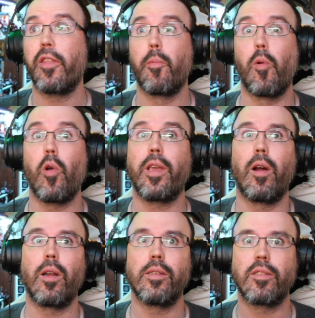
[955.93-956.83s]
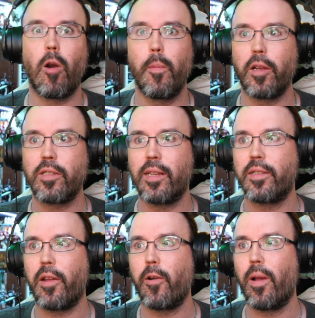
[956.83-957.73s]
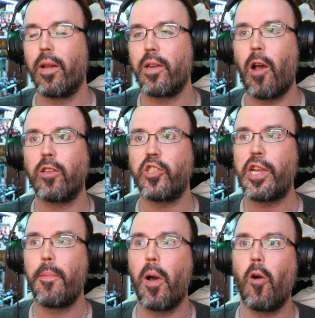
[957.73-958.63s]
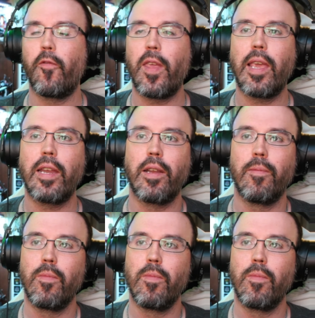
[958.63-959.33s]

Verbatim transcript: they're boycotting Starbucks as their uh, non-GMO vegan